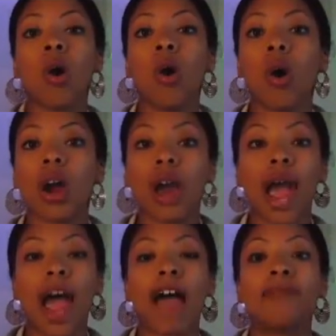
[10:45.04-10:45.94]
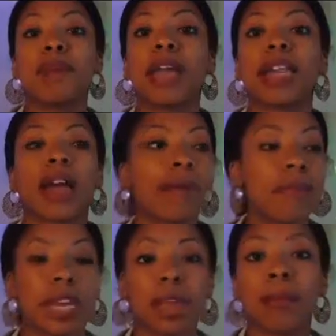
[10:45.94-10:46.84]
Or I'm
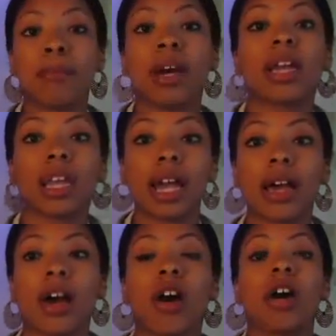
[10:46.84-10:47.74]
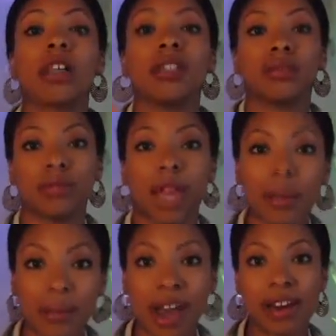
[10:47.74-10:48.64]
making money on
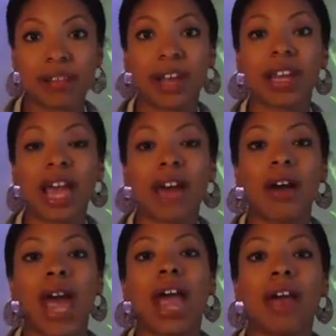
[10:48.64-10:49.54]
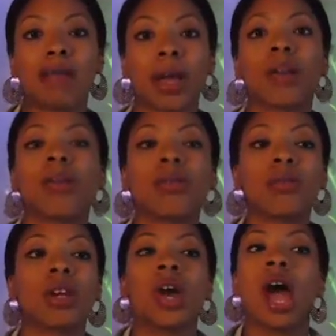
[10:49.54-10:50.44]
Empire right now. I have my
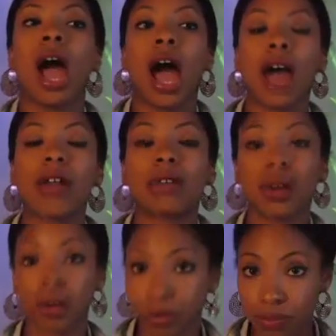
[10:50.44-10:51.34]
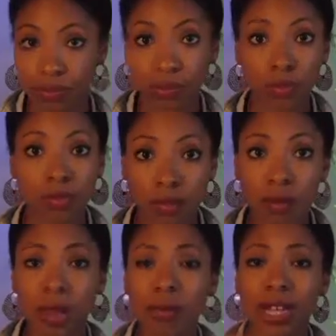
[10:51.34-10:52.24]
own, I don't know.
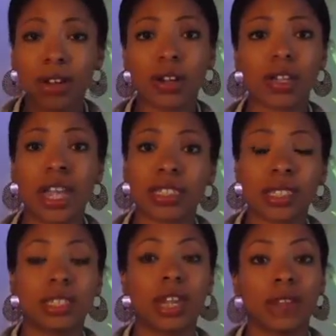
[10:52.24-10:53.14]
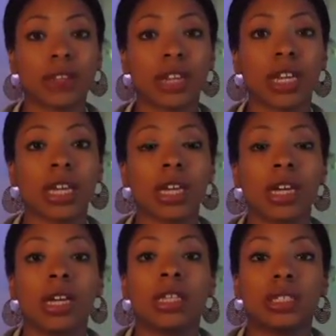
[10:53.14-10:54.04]
But that's definitely
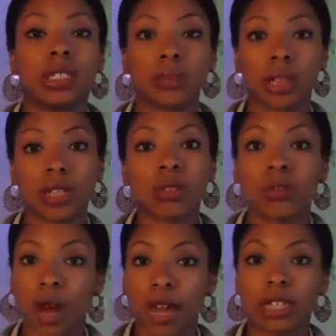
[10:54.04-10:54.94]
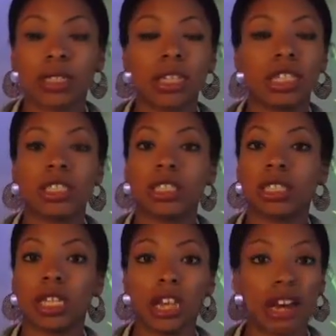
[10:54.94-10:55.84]
something to watch. It's just
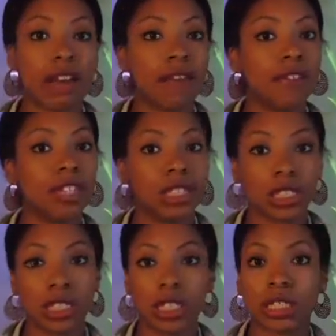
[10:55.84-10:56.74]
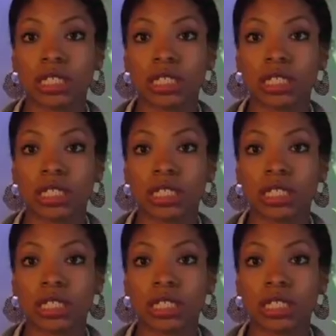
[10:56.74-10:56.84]
a lot of fishiness.